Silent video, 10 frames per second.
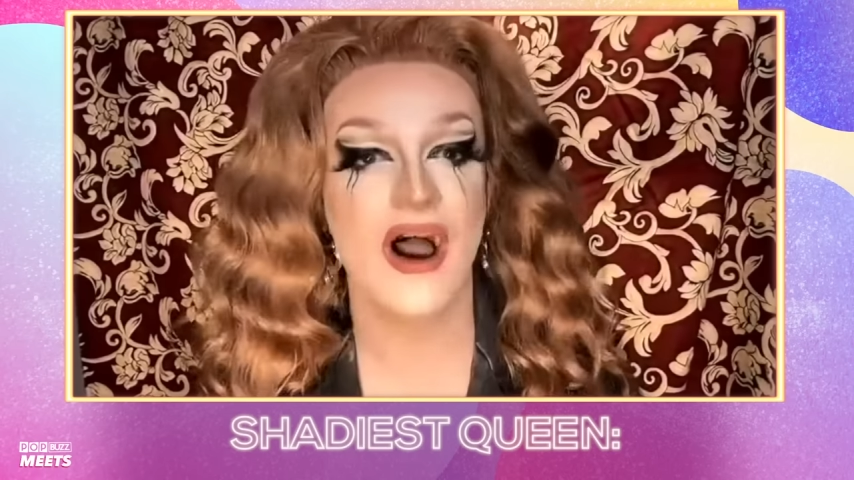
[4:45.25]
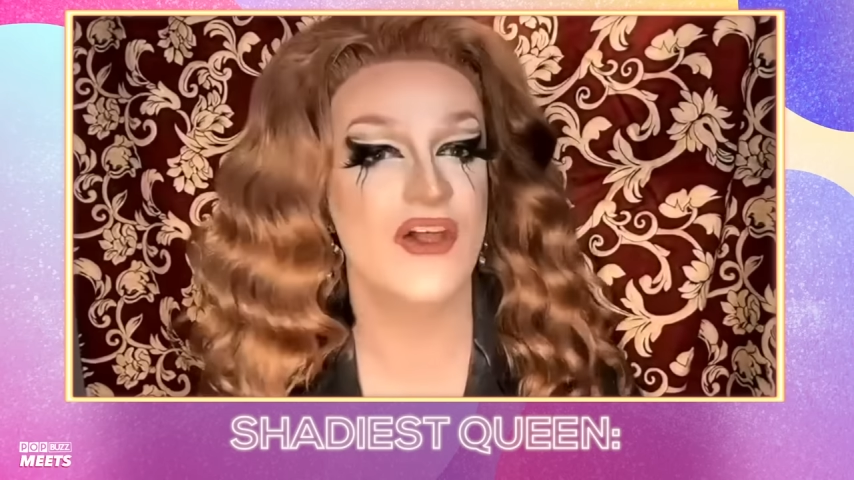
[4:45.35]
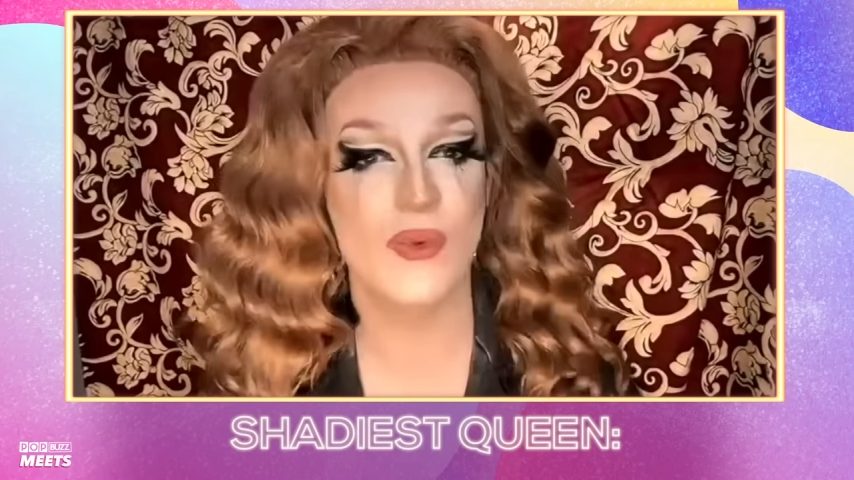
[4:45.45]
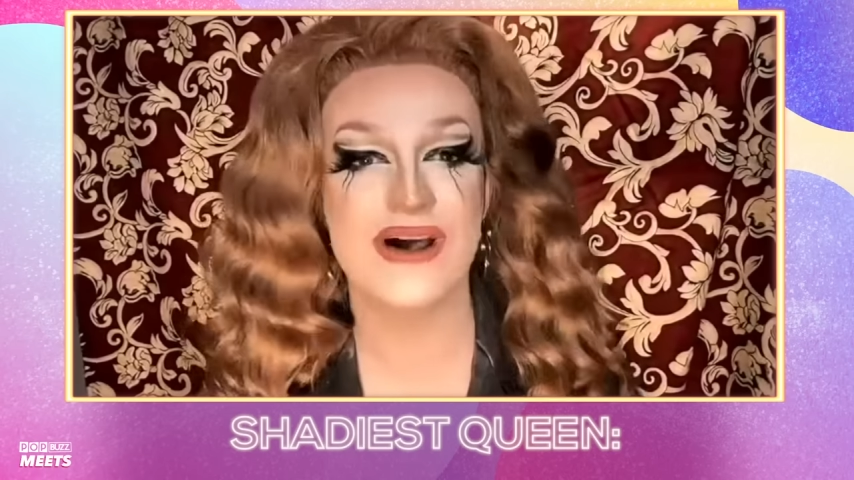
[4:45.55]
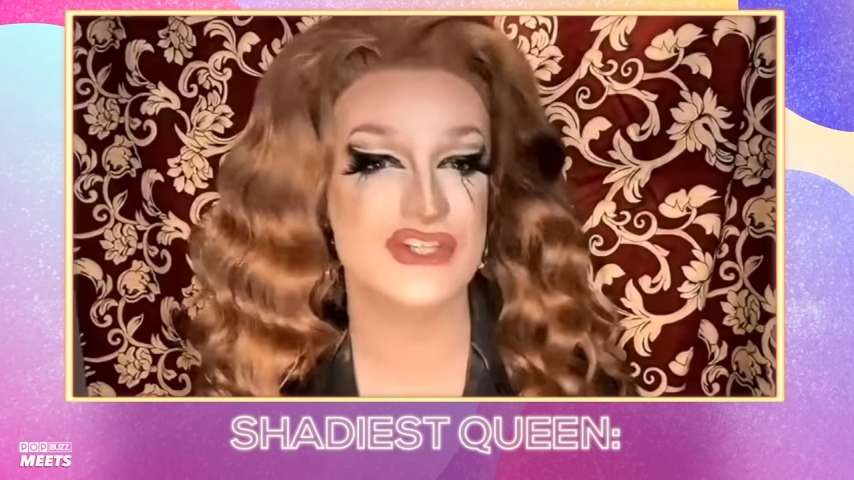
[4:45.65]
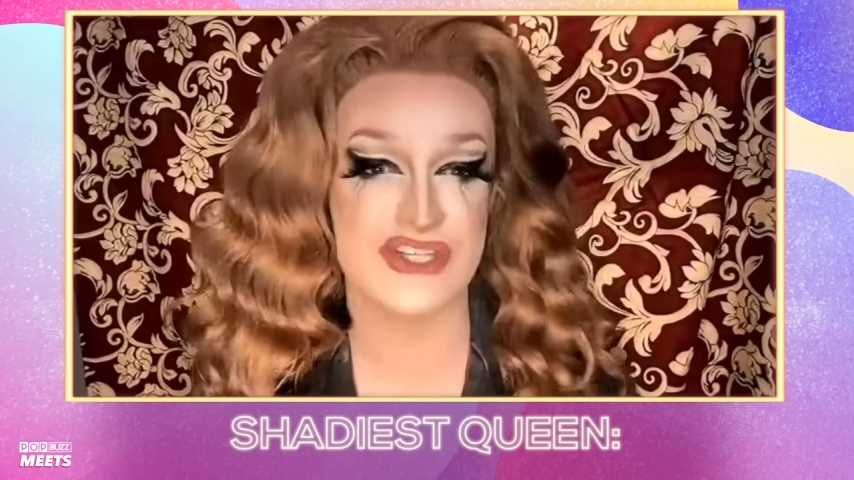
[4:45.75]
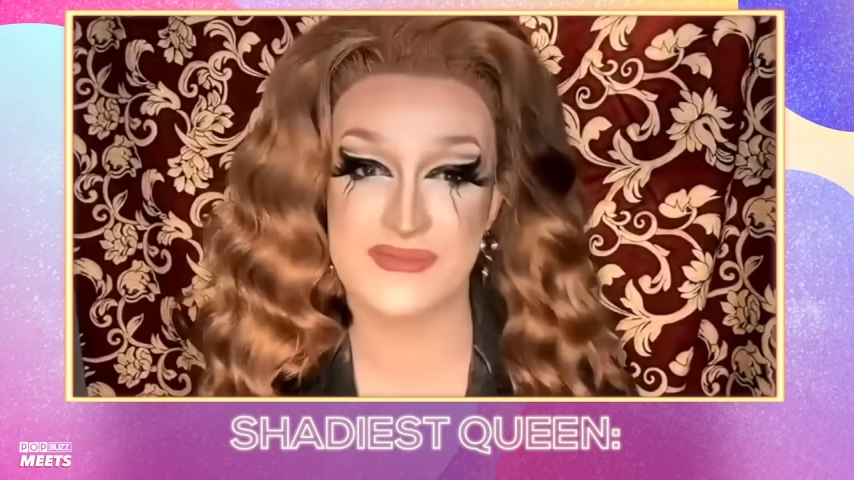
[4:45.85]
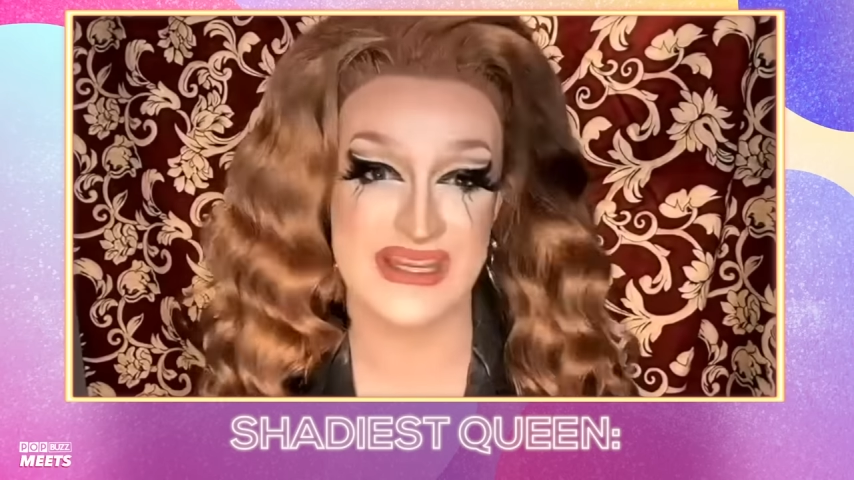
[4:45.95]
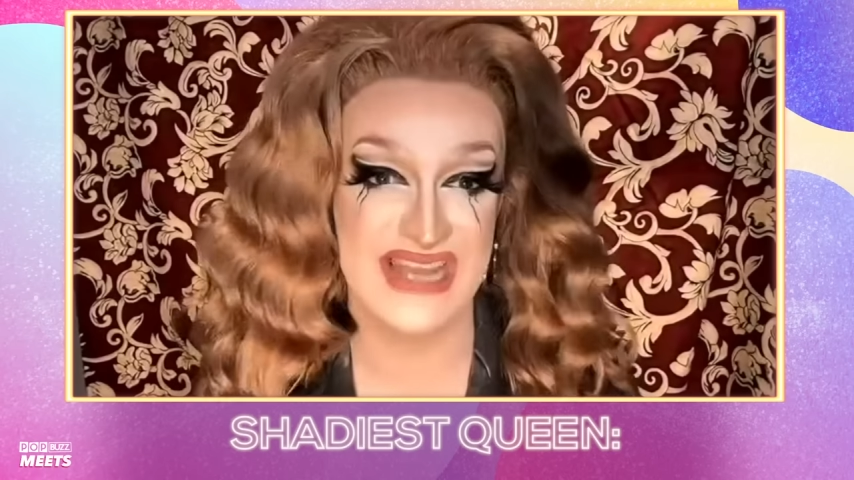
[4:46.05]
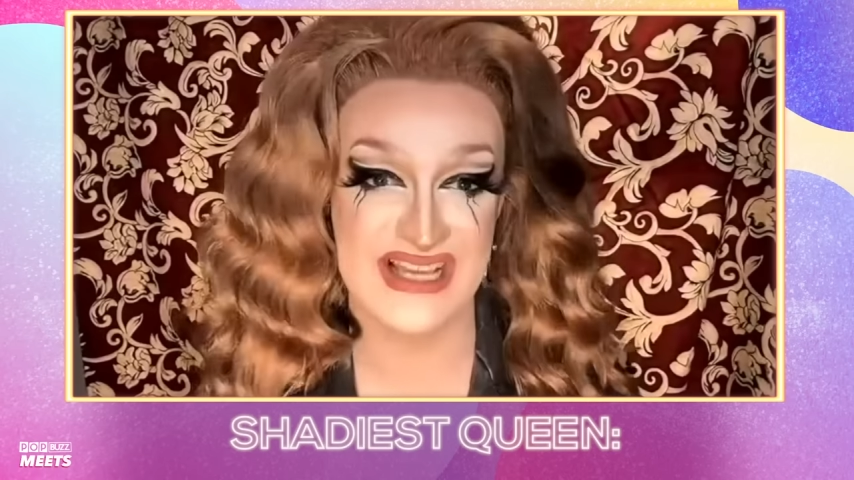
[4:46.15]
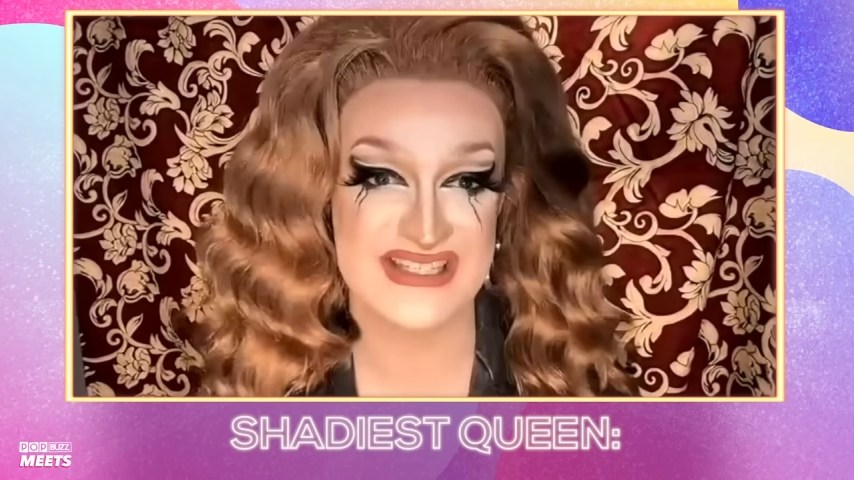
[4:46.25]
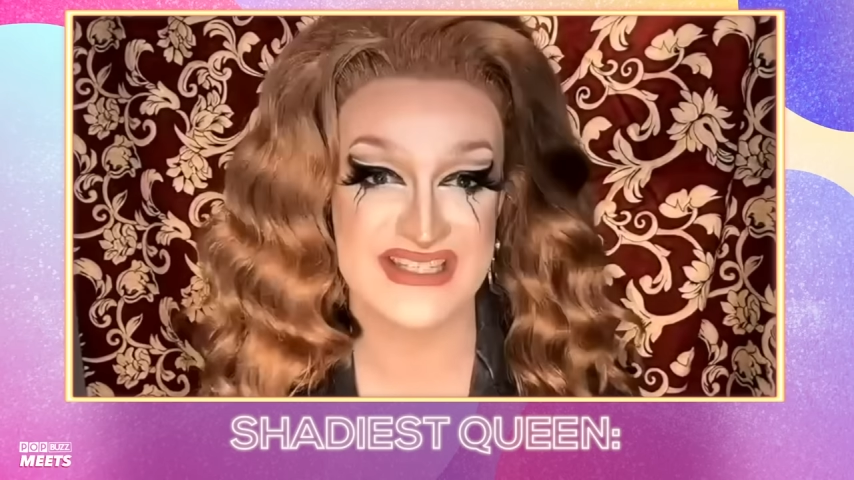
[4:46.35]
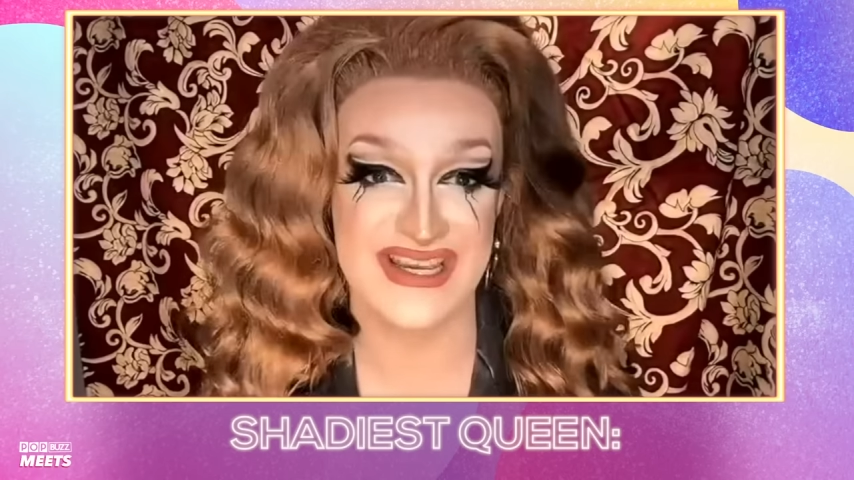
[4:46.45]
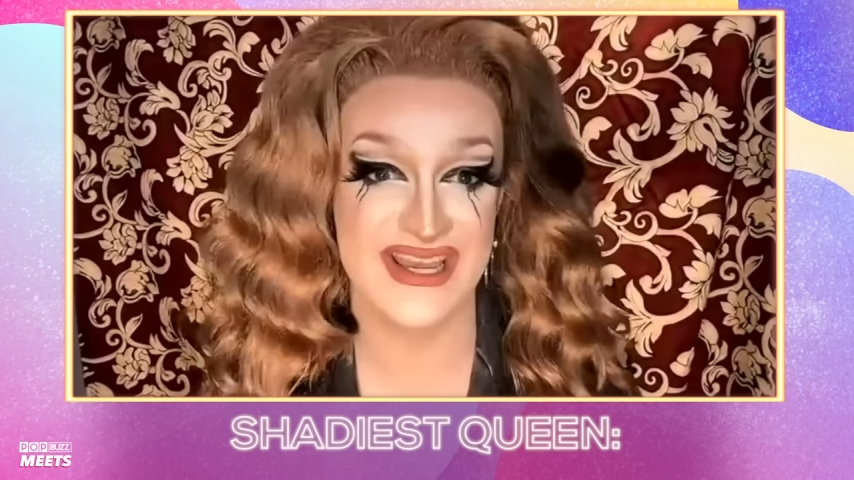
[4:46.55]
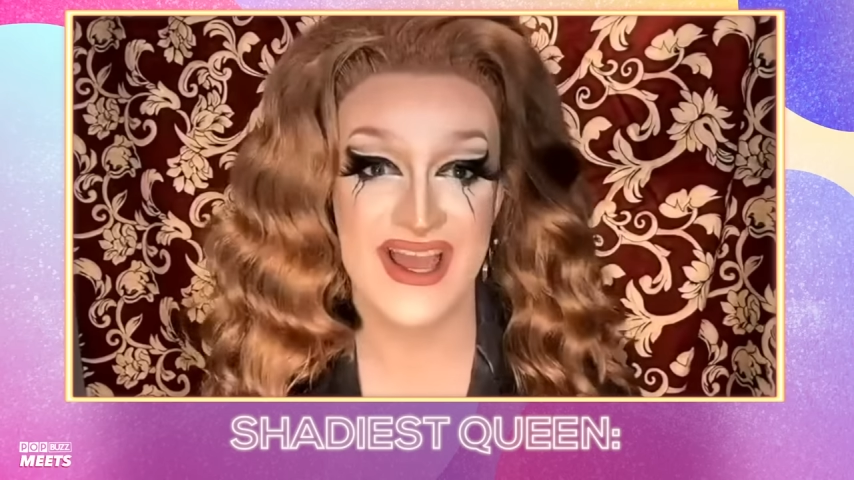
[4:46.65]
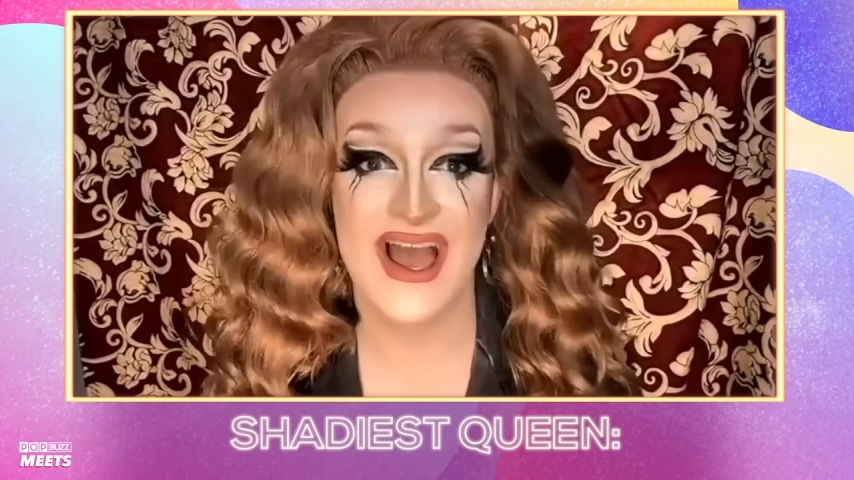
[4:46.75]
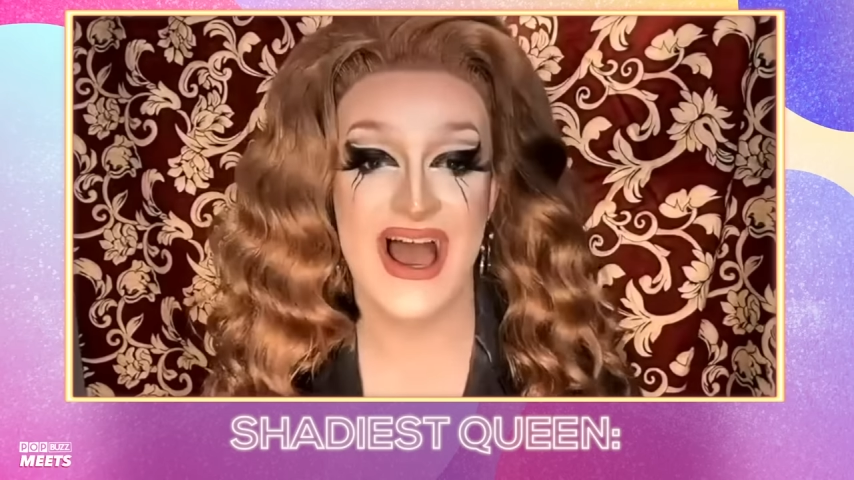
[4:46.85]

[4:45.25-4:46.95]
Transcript: Otherwise, you're just being nasty.